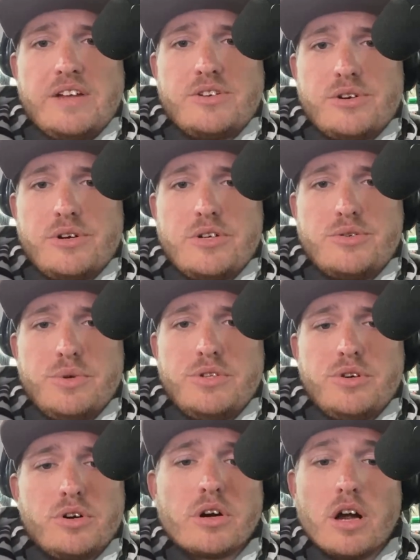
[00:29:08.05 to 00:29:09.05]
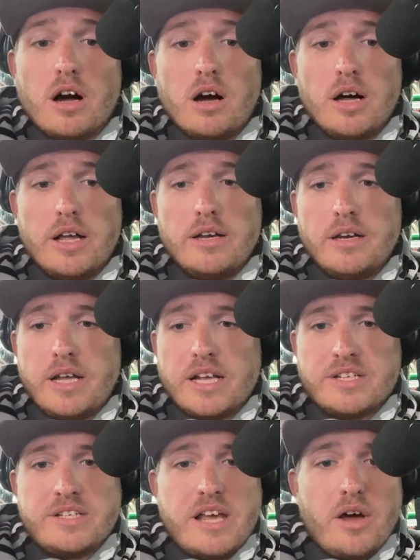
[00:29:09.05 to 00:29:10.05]
entries we took on
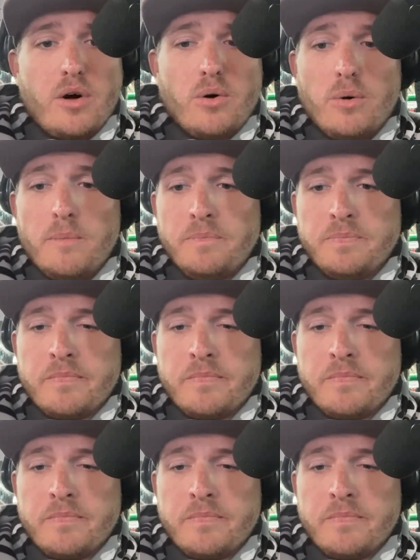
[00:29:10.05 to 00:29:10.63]
Excel,